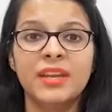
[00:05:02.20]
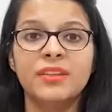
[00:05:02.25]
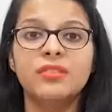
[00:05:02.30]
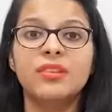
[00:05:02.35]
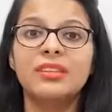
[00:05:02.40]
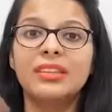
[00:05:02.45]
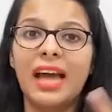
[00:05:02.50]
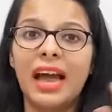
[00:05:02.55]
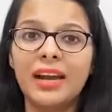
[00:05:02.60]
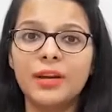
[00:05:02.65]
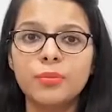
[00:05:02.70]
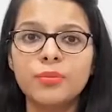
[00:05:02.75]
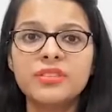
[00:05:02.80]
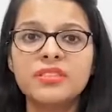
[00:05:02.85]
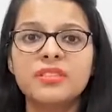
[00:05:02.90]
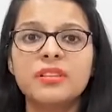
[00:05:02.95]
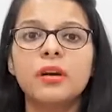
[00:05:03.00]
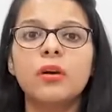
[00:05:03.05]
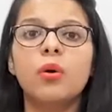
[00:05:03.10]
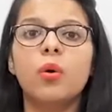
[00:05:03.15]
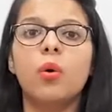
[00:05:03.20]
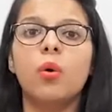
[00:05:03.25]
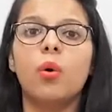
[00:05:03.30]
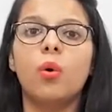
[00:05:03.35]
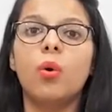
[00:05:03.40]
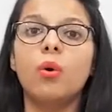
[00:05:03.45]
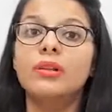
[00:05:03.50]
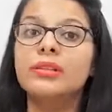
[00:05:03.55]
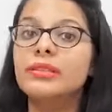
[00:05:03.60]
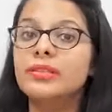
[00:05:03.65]
So that was the
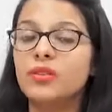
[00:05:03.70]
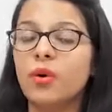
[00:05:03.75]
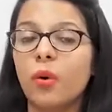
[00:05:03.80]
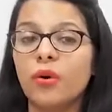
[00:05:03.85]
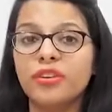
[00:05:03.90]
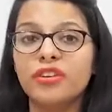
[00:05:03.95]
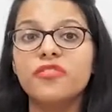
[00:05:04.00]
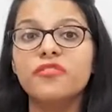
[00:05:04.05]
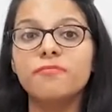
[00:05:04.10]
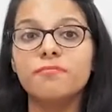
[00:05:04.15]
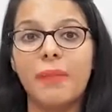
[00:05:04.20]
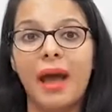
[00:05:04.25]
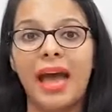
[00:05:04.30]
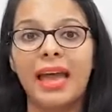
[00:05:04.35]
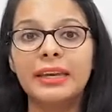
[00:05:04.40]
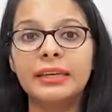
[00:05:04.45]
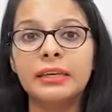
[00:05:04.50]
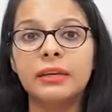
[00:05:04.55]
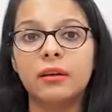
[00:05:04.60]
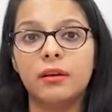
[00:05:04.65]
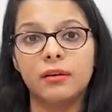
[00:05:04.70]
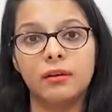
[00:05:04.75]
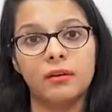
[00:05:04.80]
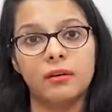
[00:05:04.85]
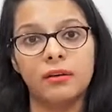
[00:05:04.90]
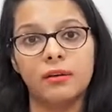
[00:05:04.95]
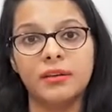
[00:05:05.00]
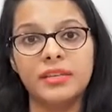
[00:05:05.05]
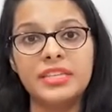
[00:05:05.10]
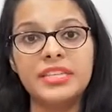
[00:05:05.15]
whole story of
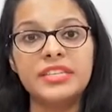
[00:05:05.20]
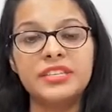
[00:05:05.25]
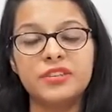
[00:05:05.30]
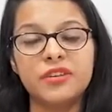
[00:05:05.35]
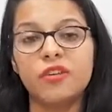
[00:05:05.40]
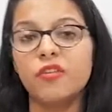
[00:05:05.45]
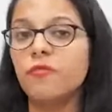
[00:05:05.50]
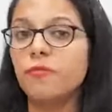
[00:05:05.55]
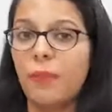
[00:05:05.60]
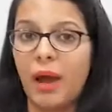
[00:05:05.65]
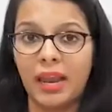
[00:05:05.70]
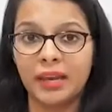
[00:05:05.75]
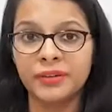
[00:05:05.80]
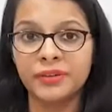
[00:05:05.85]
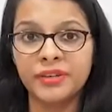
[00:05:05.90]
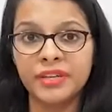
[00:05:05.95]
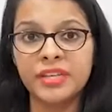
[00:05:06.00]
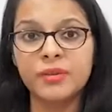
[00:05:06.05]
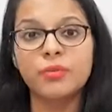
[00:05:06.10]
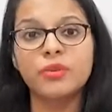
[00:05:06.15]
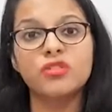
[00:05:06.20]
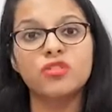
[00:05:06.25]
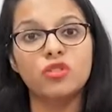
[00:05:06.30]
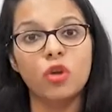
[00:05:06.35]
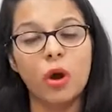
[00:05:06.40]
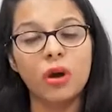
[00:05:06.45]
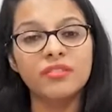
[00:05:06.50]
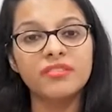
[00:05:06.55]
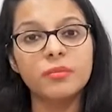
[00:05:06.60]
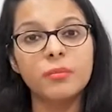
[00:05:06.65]
Eater of Malgudi, which
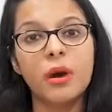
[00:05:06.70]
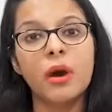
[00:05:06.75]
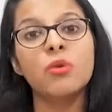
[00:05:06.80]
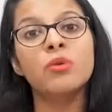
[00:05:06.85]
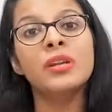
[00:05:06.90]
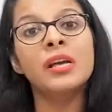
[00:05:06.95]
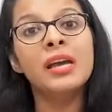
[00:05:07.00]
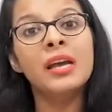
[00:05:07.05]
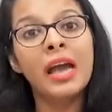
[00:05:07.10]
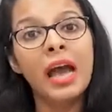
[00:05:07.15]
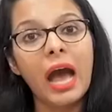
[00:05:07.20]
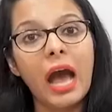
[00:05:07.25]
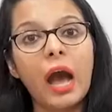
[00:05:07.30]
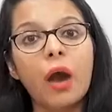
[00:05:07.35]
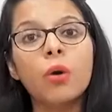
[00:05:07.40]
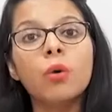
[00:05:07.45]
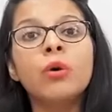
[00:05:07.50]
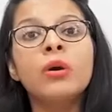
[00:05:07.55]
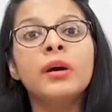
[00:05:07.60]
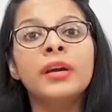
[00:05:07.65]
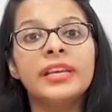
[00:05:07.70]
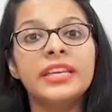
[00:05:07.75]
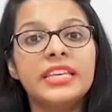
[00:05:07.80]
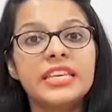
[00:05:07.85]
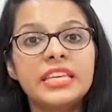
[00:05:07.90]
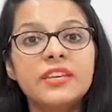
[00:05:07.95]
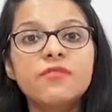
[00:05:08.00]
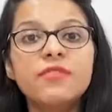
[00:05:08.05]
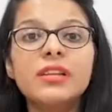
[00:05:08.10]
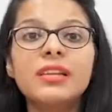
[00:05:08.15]
talks about how
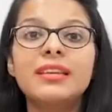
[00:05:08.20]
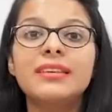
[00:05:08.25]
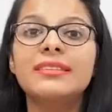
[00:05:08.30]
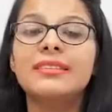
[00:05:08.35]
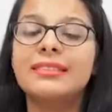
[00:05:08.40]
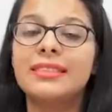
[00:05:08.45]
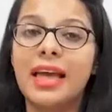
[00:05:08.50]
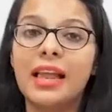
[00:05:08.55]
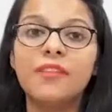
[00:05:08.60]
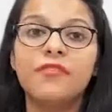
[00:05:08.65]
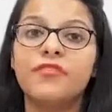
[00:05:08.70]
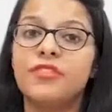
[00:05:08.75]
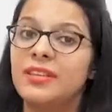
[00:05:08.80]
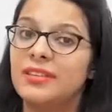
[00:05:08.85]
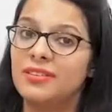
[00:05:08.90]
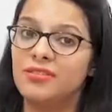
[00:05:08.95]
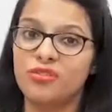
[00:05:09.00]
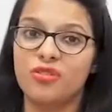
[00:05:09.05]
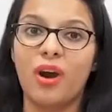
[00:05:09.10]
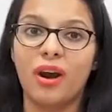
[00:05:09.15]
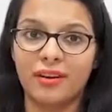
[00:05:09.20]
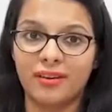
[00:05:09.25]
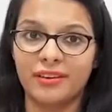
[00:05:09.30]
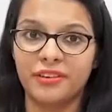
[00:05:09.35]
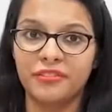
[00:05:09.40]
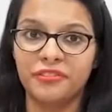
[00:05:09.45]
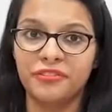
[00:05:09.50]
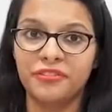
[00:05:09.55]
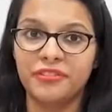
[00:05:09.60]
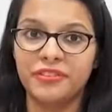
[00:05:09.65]
evil is
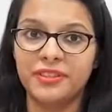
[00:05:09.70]
self-destructive.